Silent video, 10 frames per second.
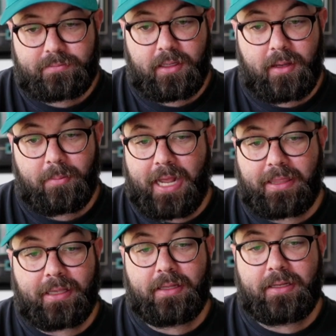But I
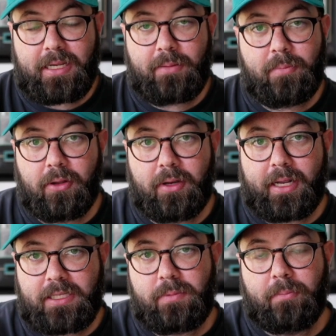think the team building
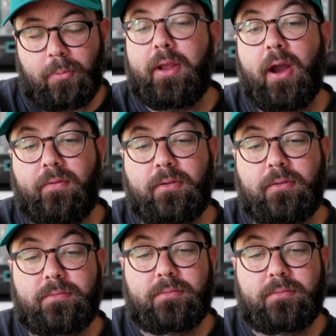has been pretty awful